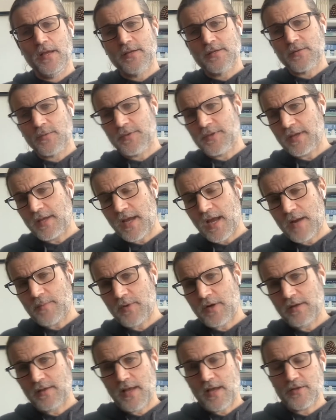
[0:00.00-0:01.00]
So what the
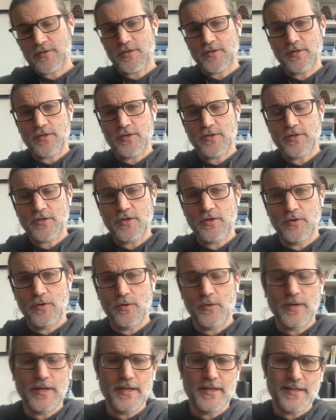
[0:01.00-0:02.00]
camera allows you to
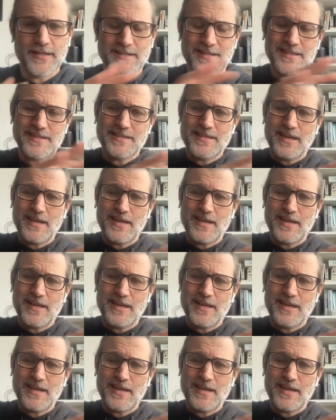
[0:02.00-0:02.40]
do is